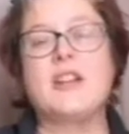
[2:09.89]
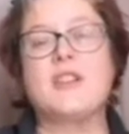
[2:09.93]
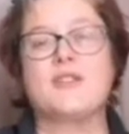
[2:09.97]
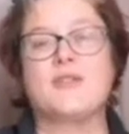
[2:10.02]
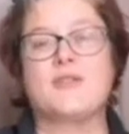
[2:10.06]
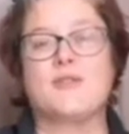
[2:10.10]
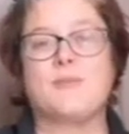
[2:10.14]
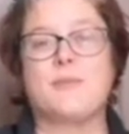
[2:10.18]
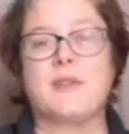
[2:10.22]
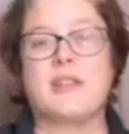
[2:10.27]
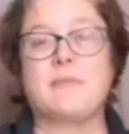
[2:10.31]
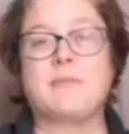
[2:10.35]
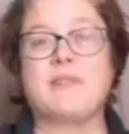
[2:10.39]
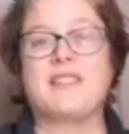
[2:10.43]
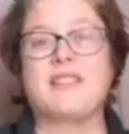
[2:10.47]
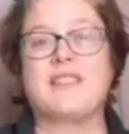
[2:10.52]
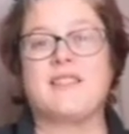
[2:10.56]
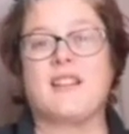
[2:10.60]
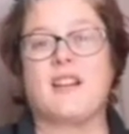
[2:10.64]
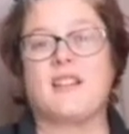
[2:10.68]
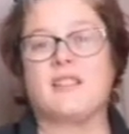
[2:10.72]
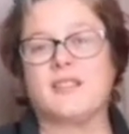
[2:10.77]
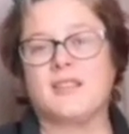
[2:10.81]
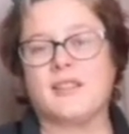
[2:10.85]
so
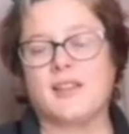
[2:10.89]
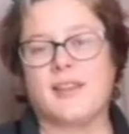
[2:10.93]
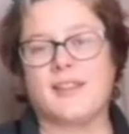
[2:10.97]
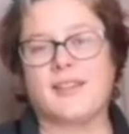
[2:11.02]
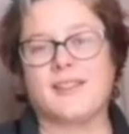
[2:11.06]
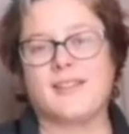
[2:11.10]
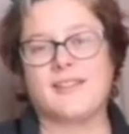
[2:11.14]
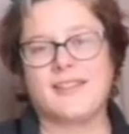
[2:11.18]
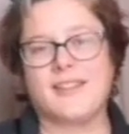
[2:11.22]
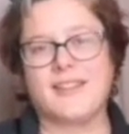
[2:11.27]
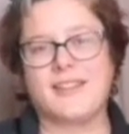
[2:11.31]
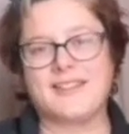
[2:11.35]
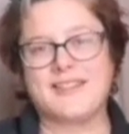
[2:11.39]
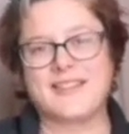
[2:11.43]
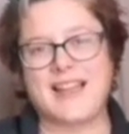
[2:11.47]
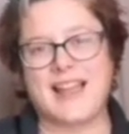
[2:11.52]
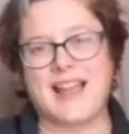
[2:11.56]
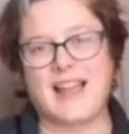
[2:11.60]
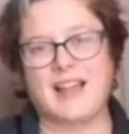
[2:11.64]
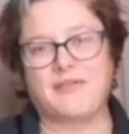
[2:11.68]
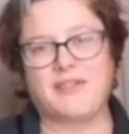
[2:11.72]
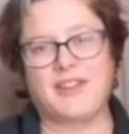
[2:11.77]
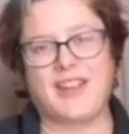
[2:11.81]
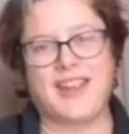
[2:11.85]
baby's unlikely to
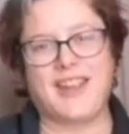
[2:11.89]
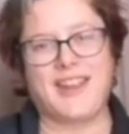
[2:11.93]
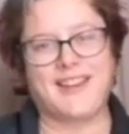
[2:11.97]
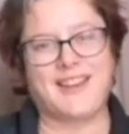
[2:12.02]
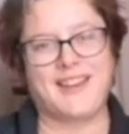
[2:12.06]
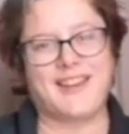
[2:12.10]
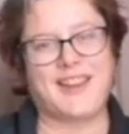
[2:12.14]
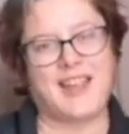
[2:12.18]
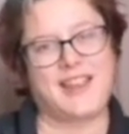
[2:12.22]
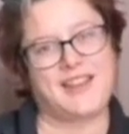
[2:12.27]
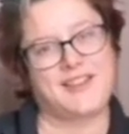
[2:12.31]
have any